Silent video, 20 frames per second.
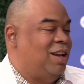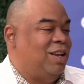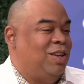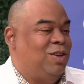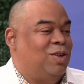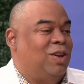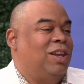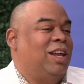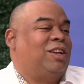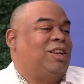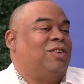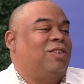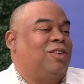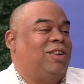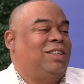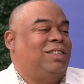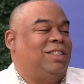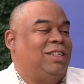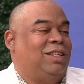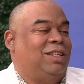You
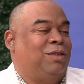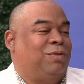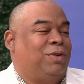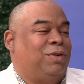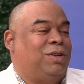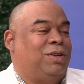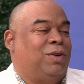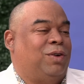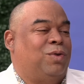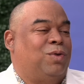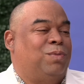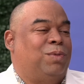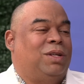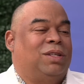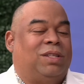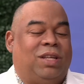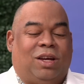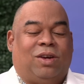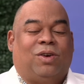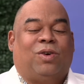literally see the fisherwoman
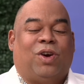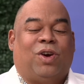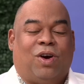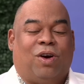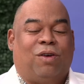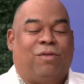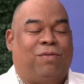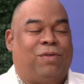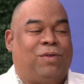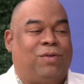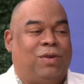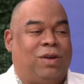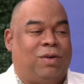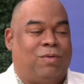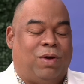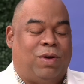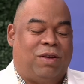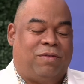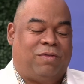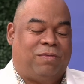take out her phone, and
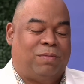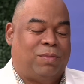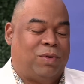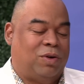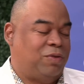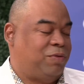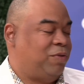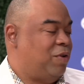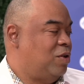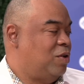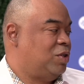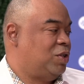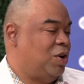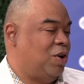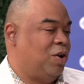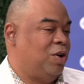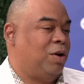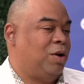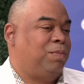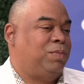when the funds
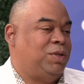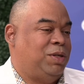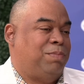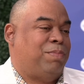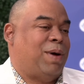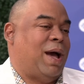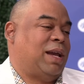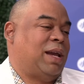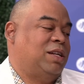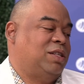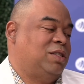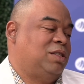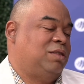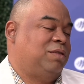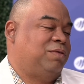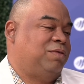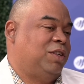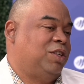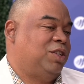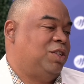turn up, she packages the
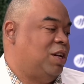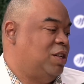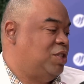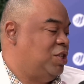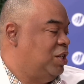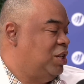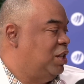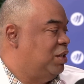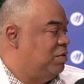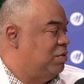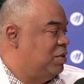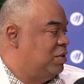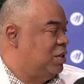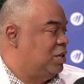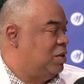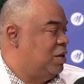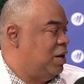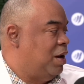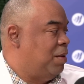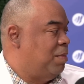fish and she gives it
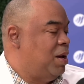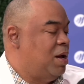to them.